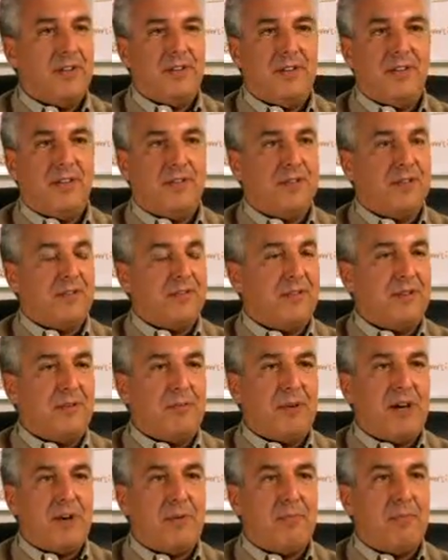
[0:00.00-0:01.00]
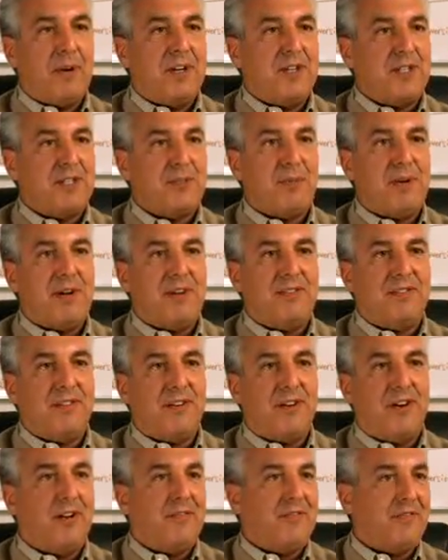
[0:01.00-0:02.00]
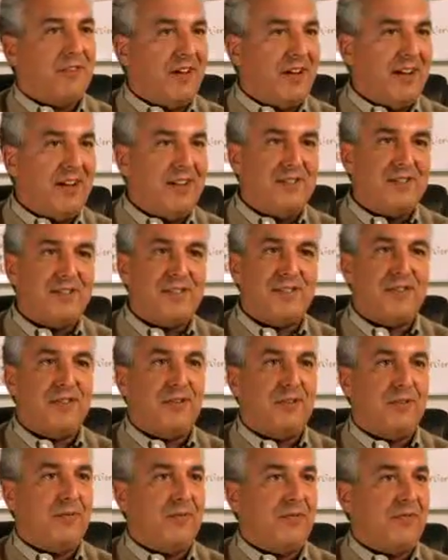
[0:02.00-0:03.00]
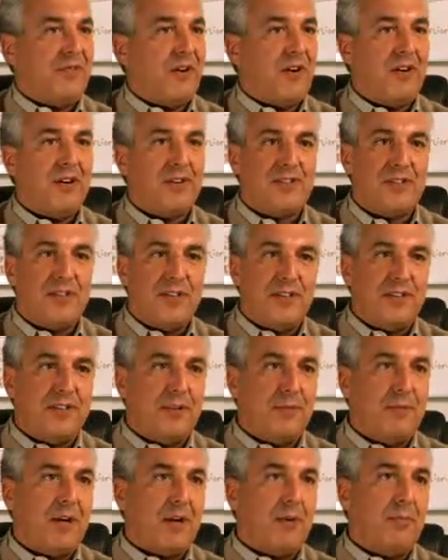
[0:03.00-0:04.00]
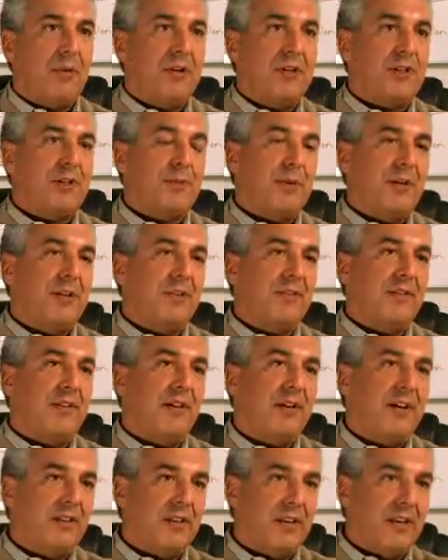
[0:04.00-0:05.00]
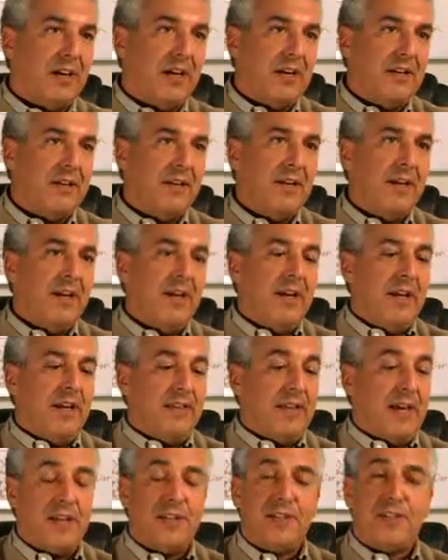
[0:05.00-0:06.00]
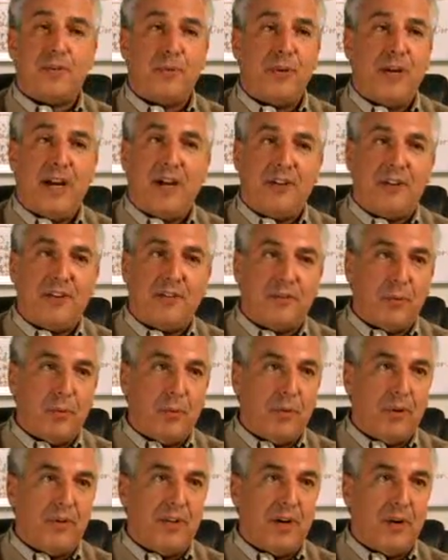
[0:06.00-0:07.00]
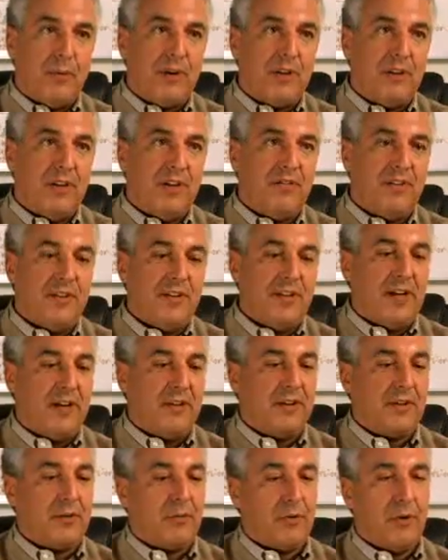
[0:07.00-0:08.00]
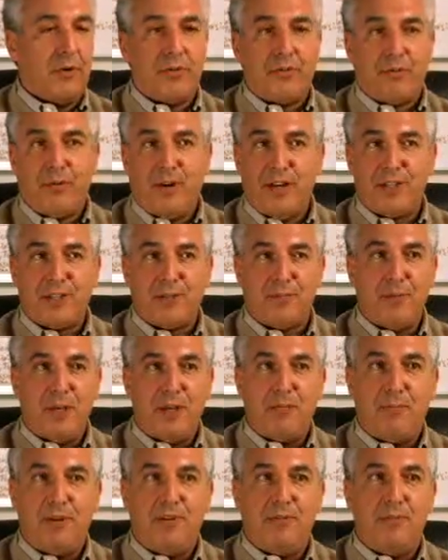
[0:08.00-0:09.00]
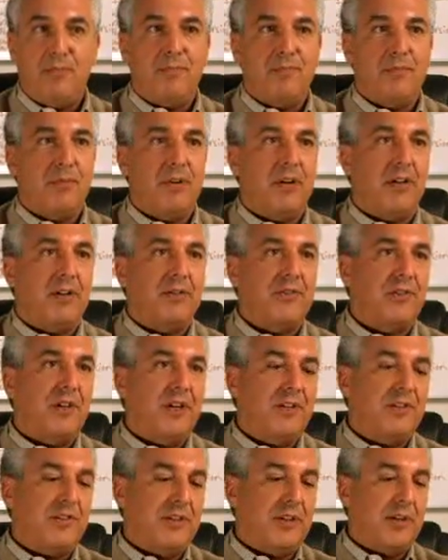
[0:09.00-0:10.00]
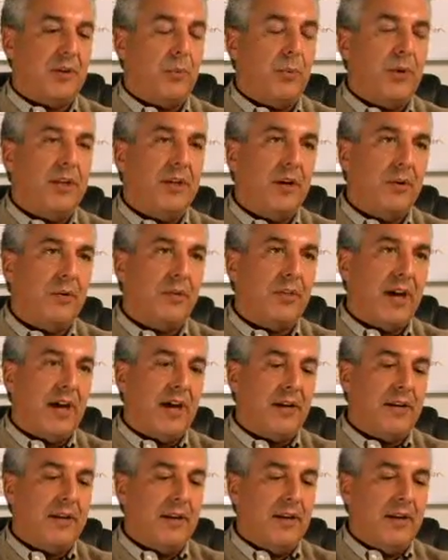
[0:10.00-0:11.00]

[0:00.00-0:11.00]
the amount of money spent offline still far exceeds the amount of money spent online. That is the reality of the world that we live in. Now, the growth rates may be changing, and we know that.